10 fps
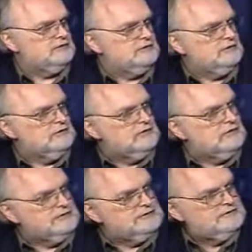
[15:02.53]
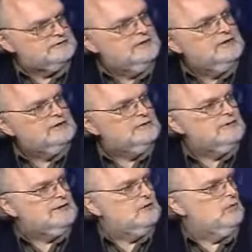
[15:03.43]
at all costs, mm-hmm. no
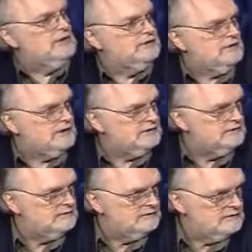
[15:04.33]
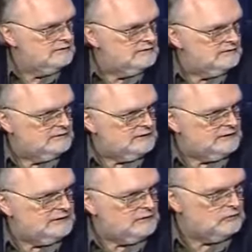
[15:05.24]
matter what kind. Mm-hmm.
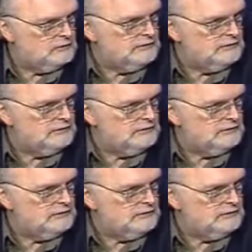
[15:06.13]
And then it really